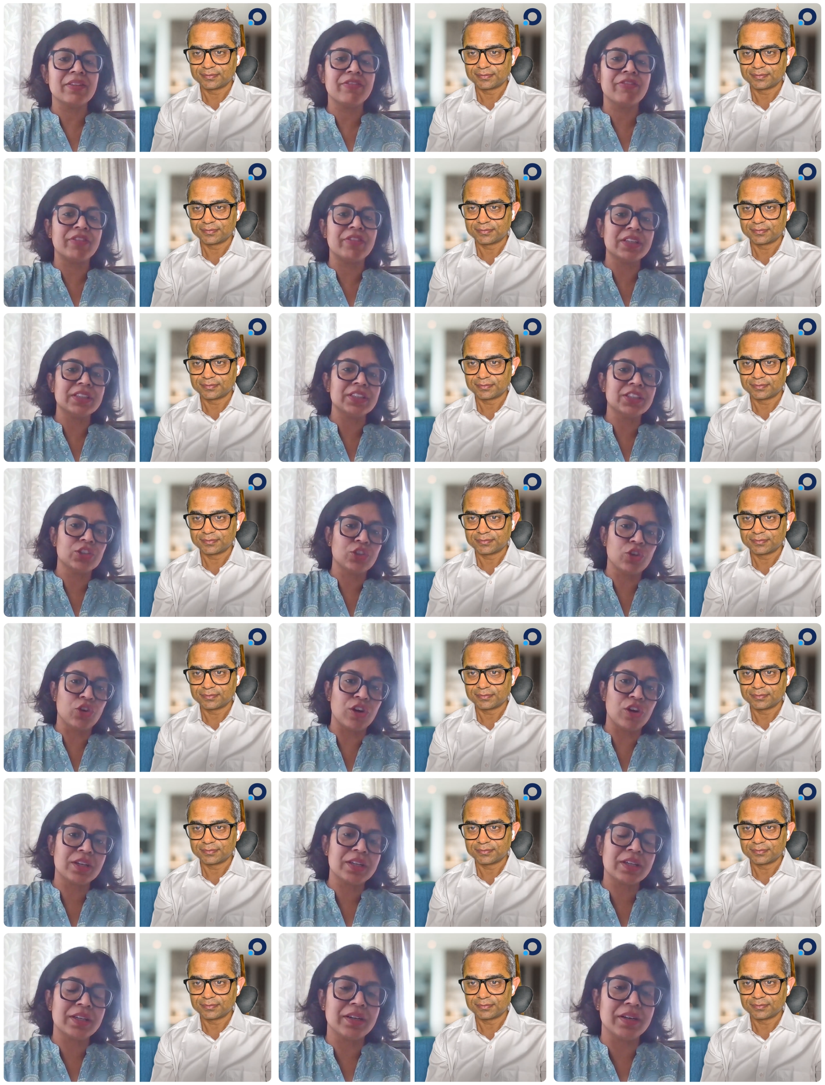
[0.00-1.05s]
Speaker 1: the first
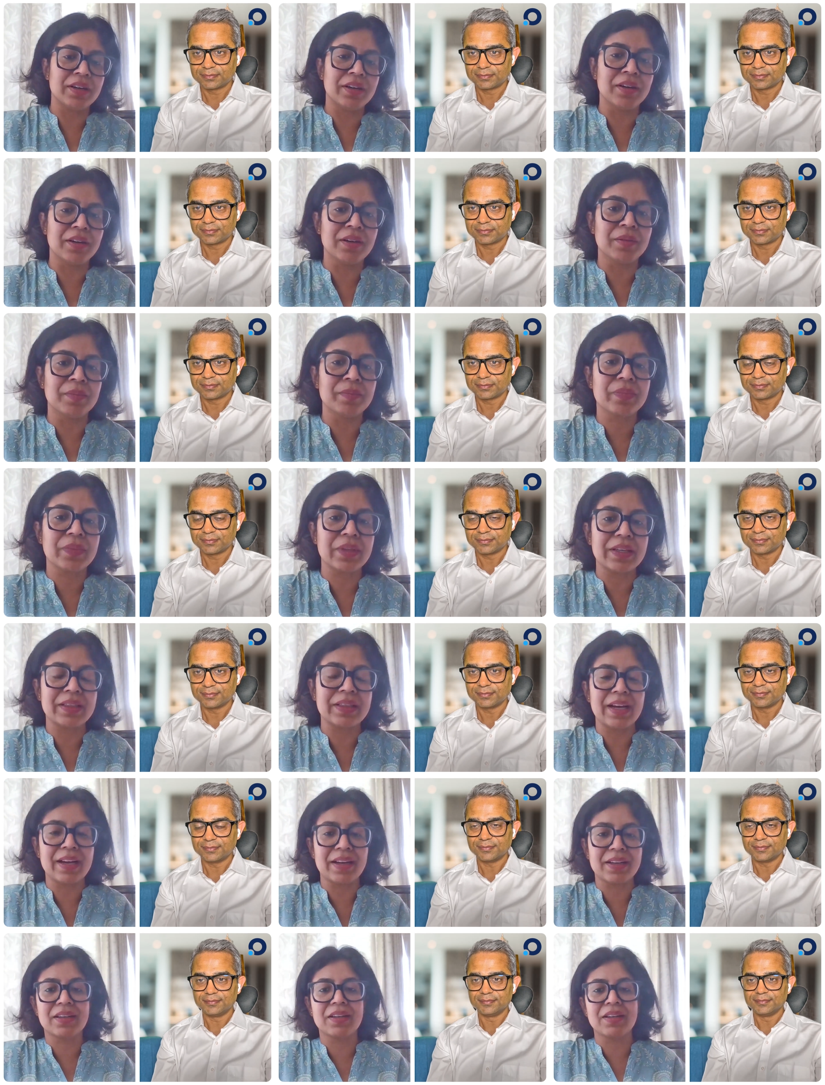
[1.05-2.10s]
thought uh,
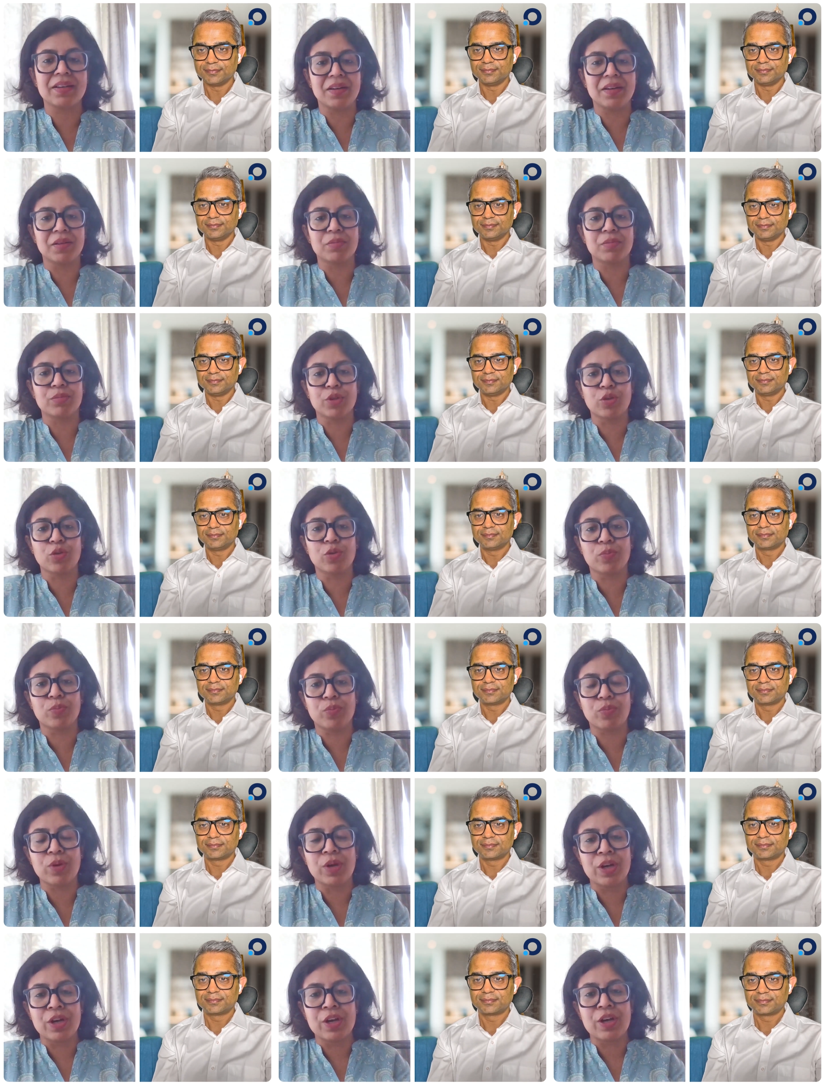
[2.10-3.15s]
that uh, you
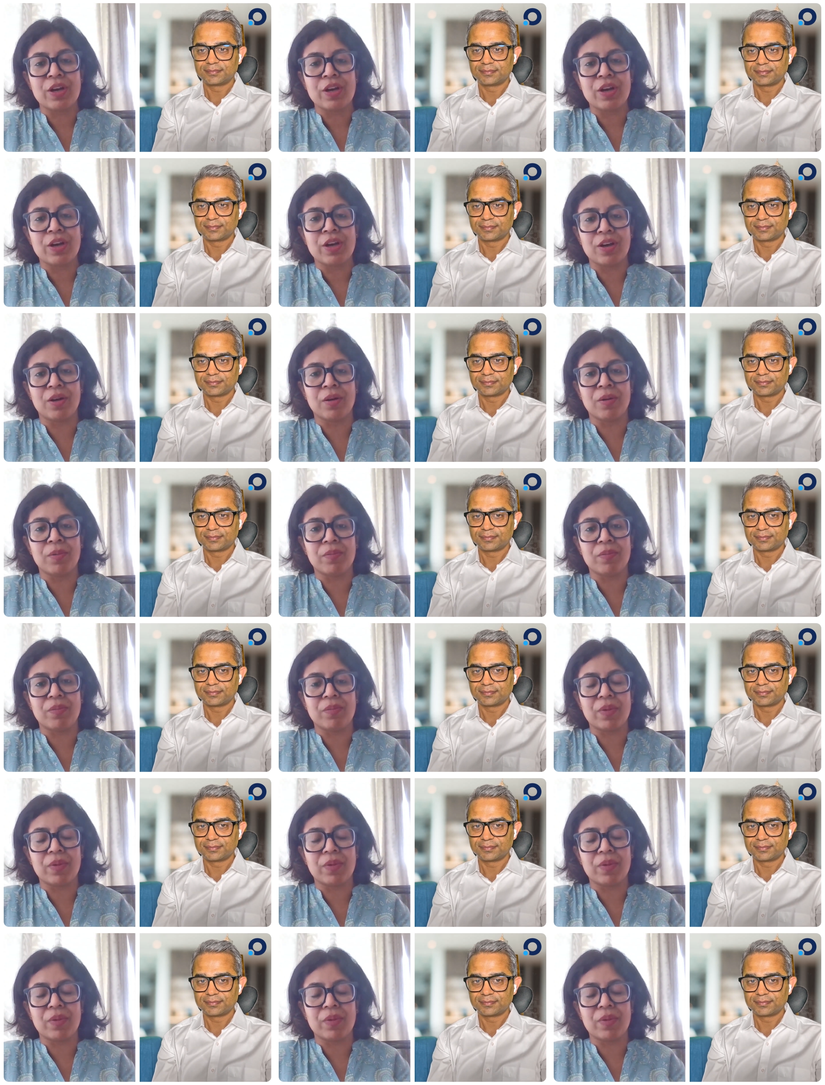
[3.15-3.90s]
know uh,